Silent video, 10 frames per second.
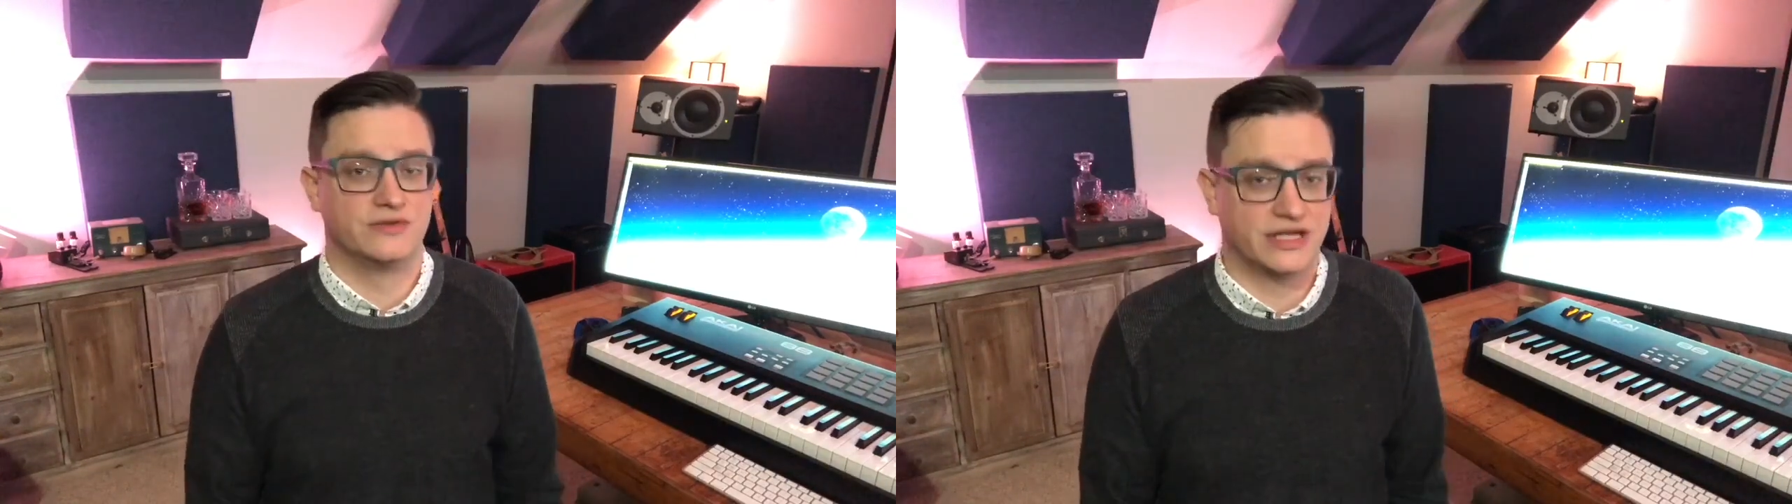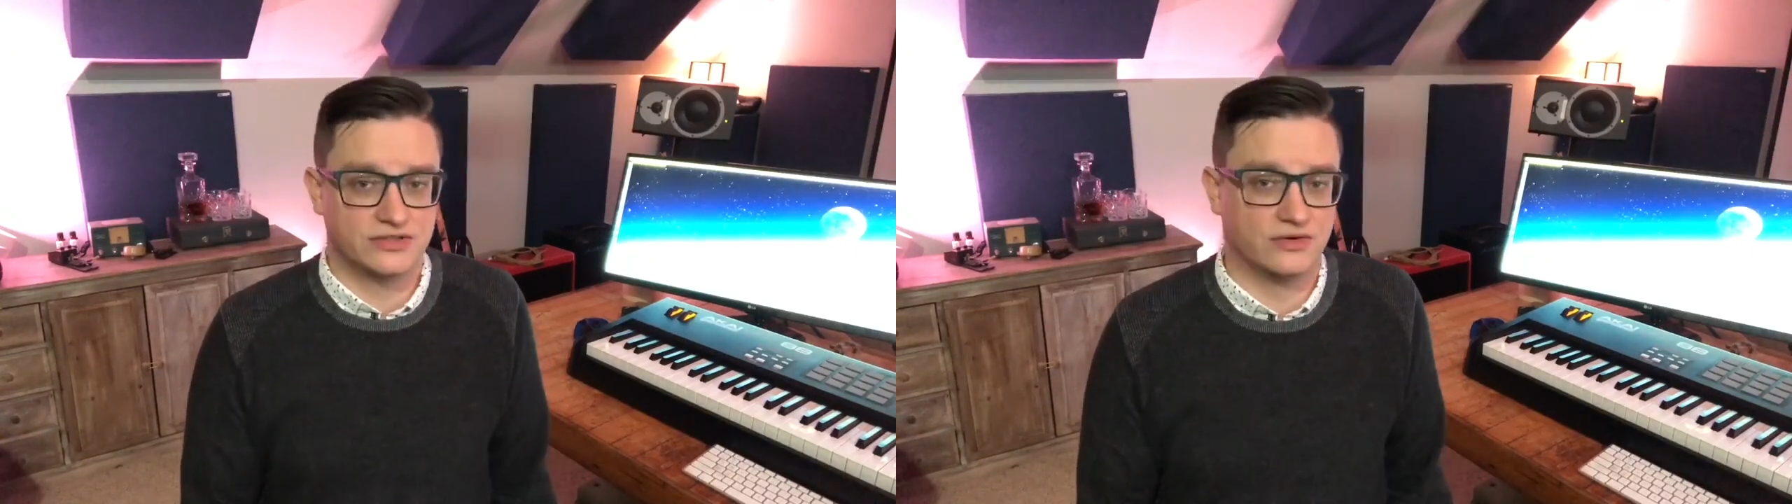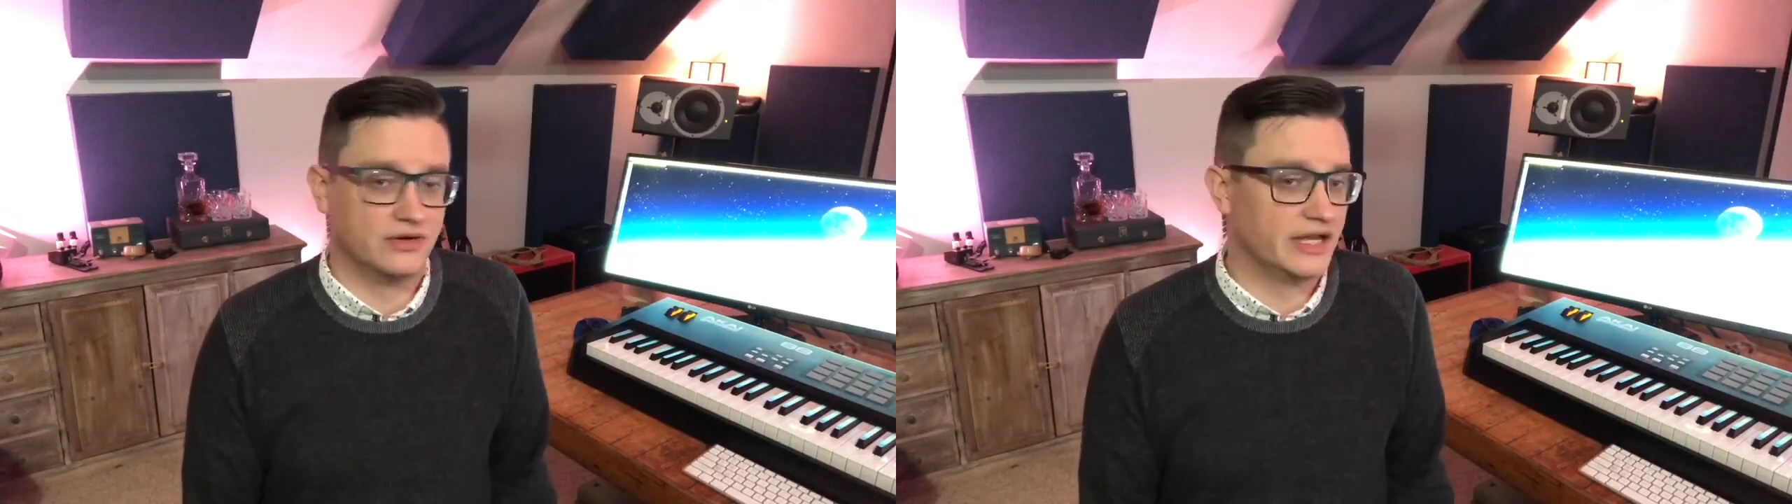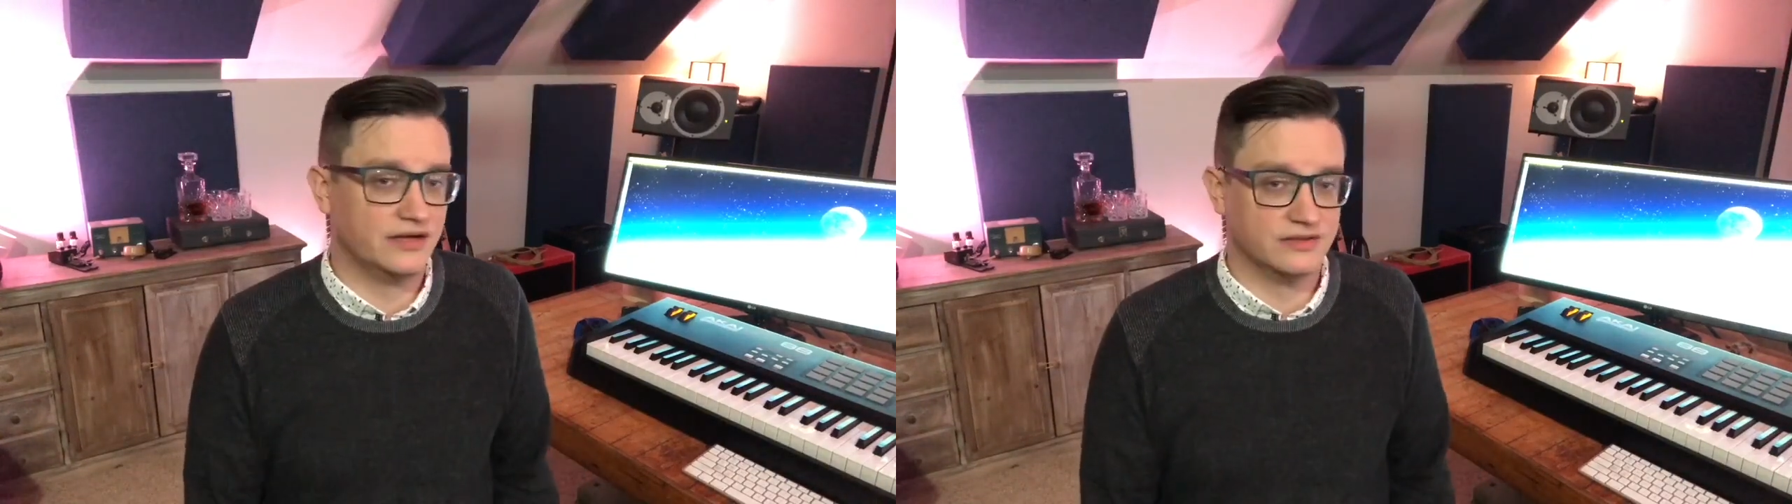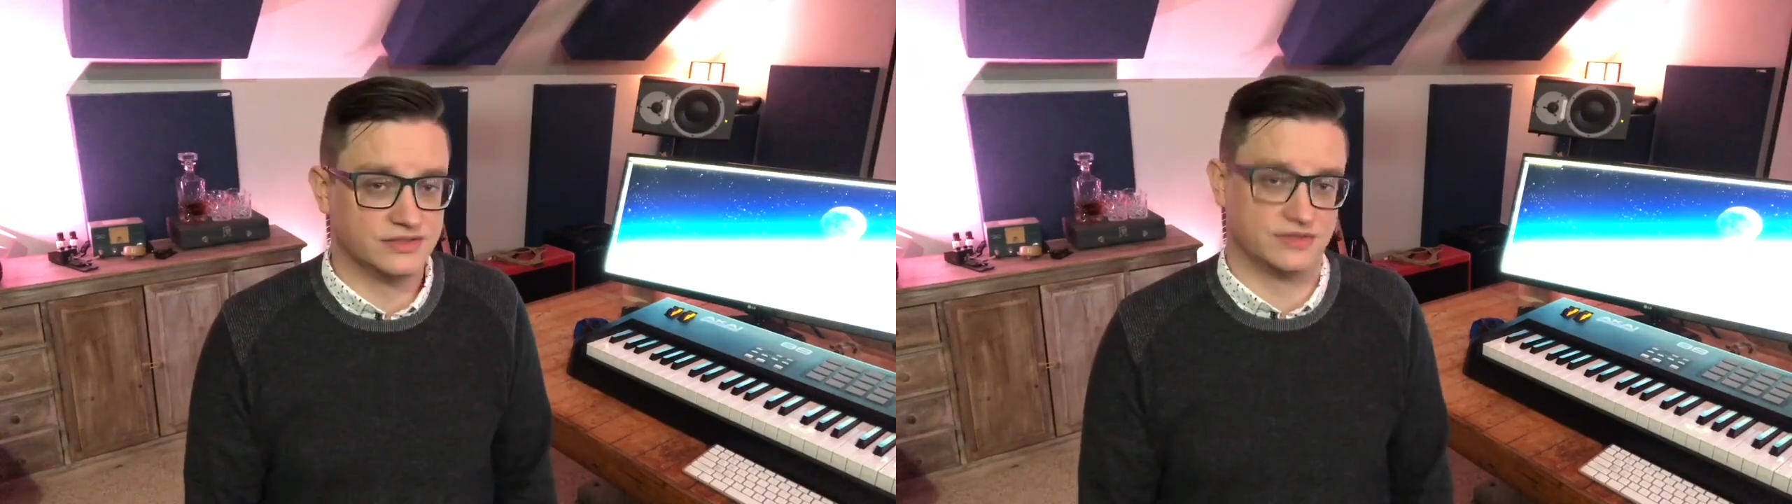director or
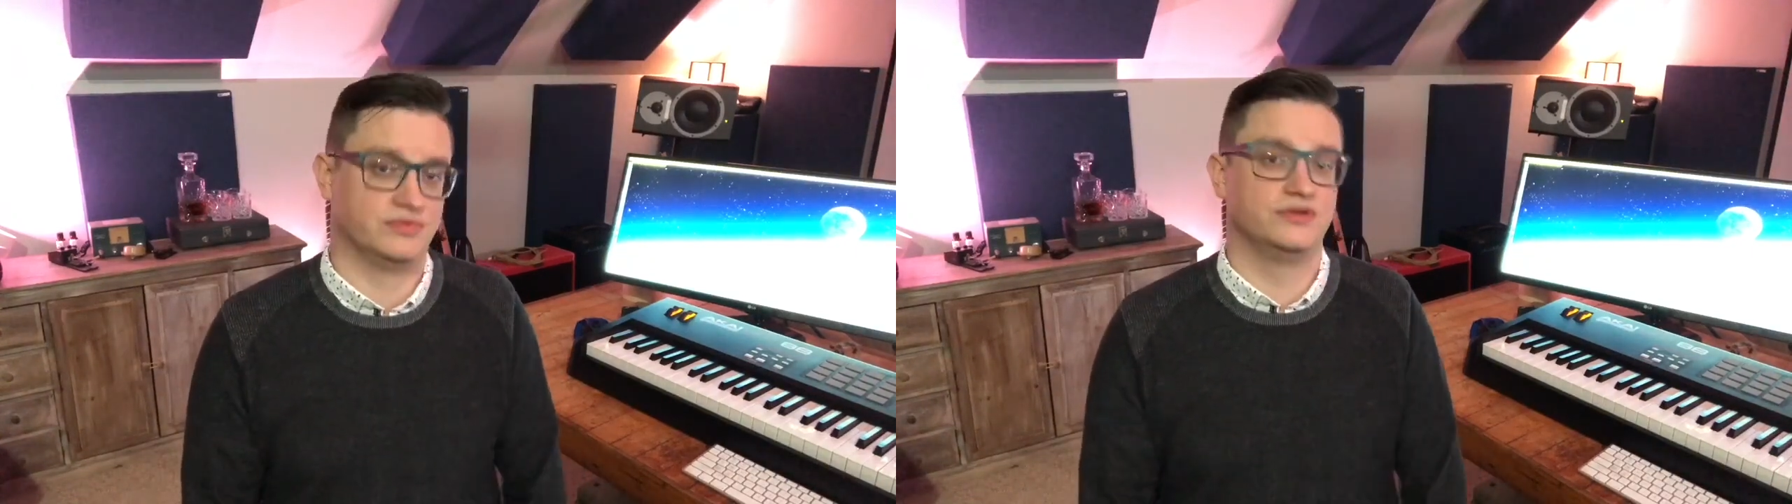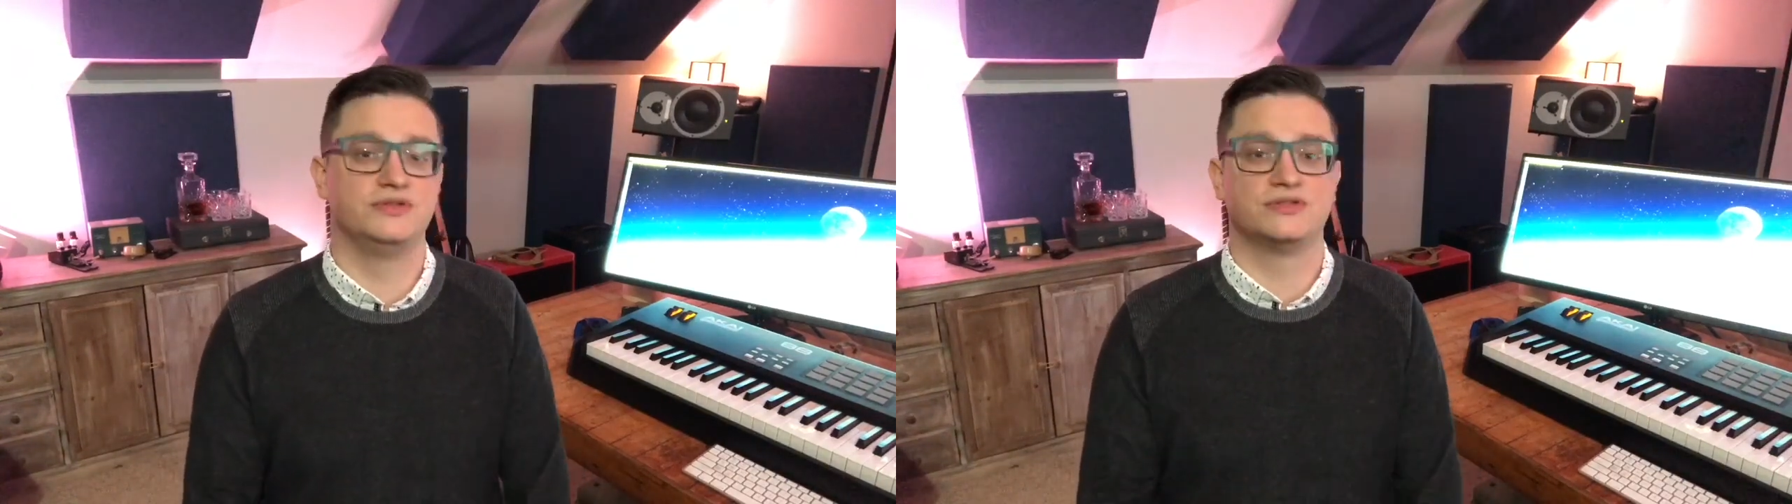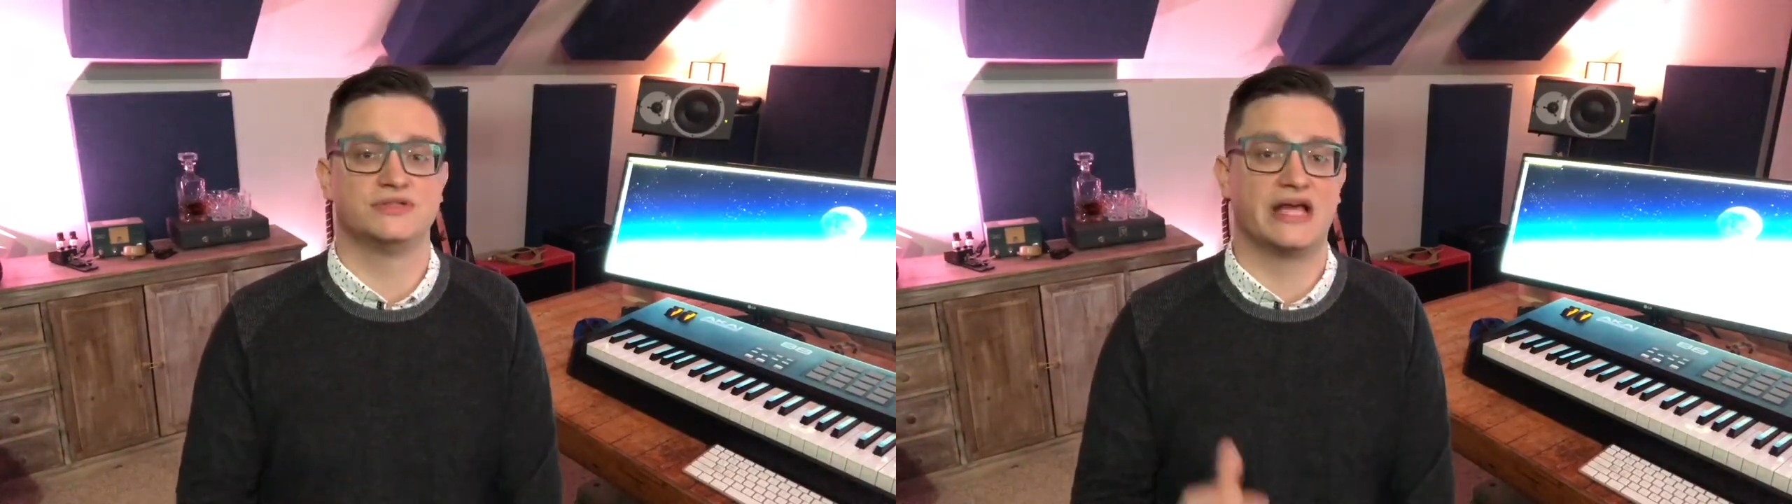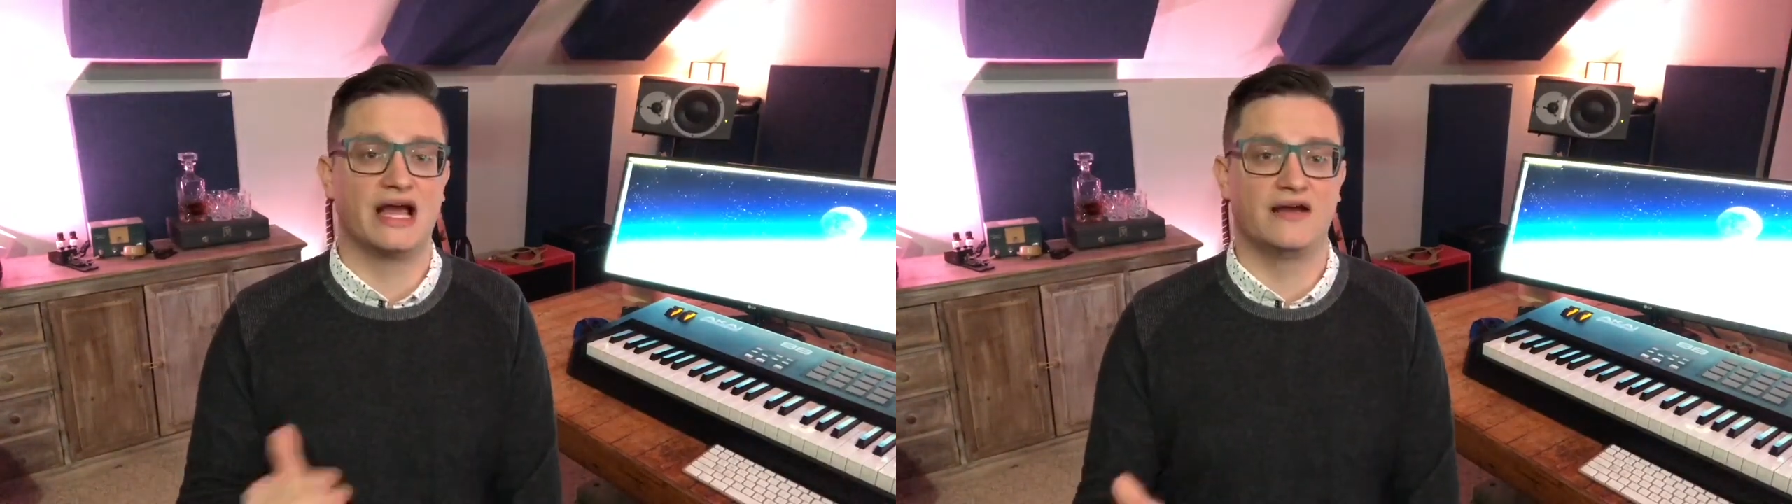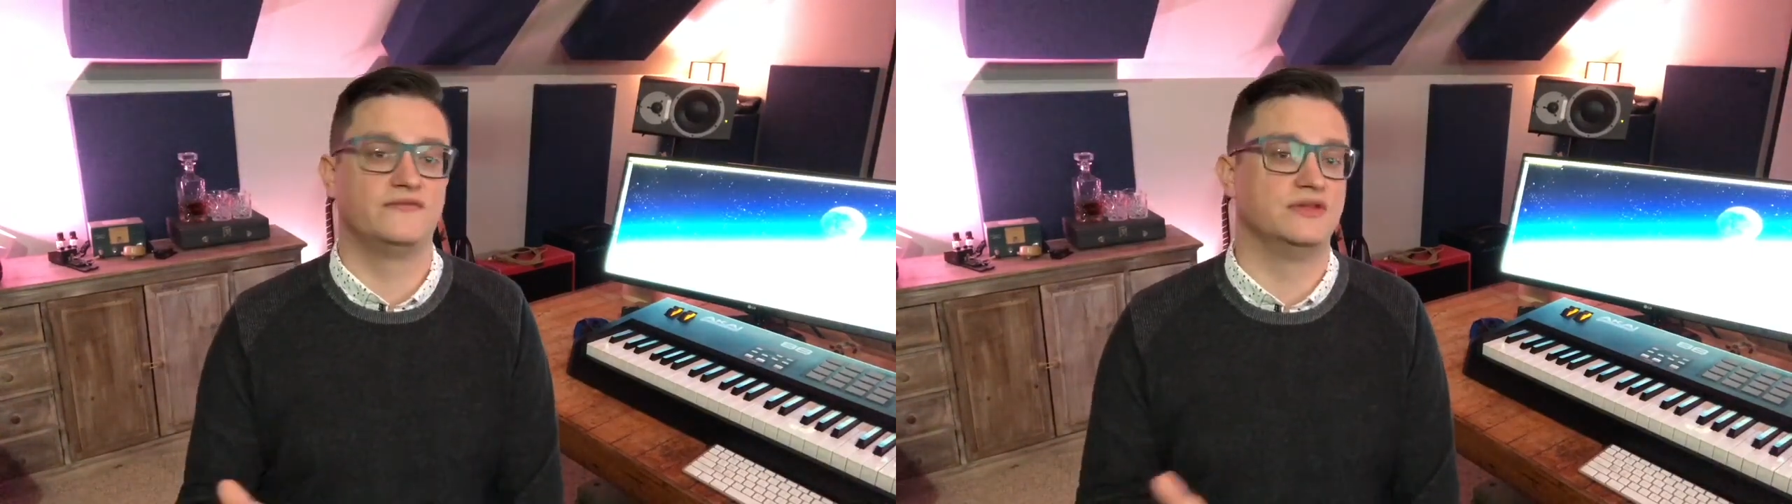editors or producers
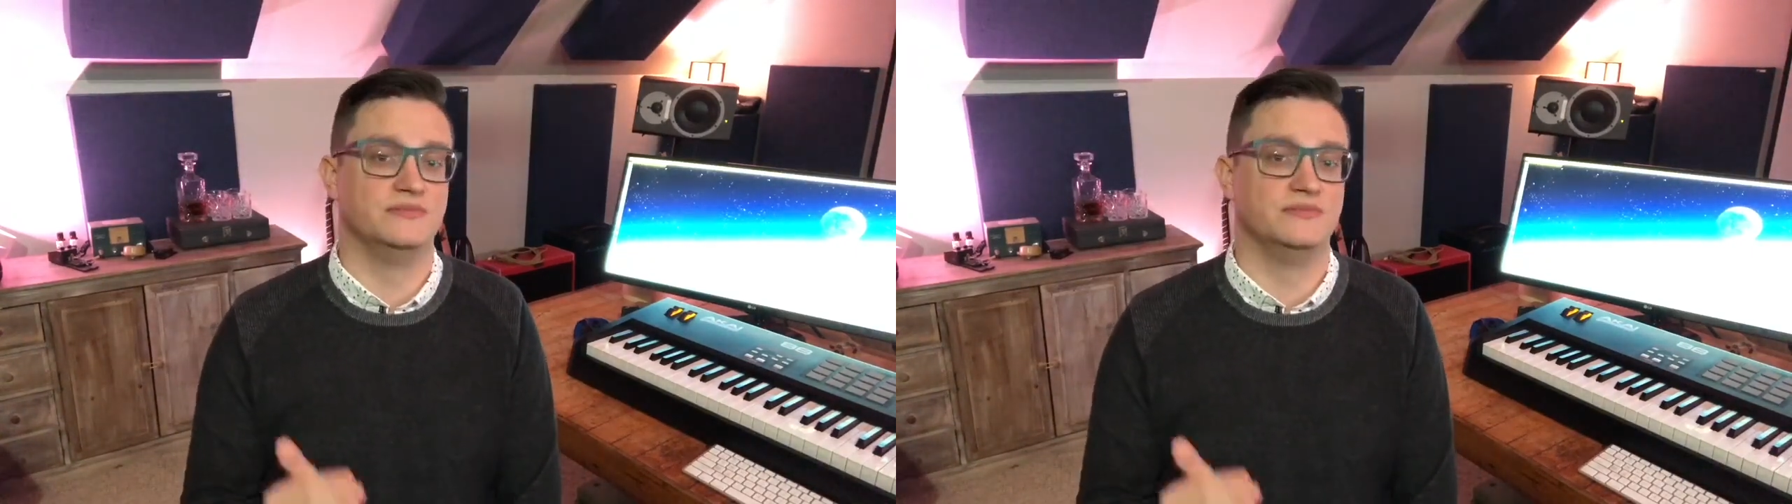have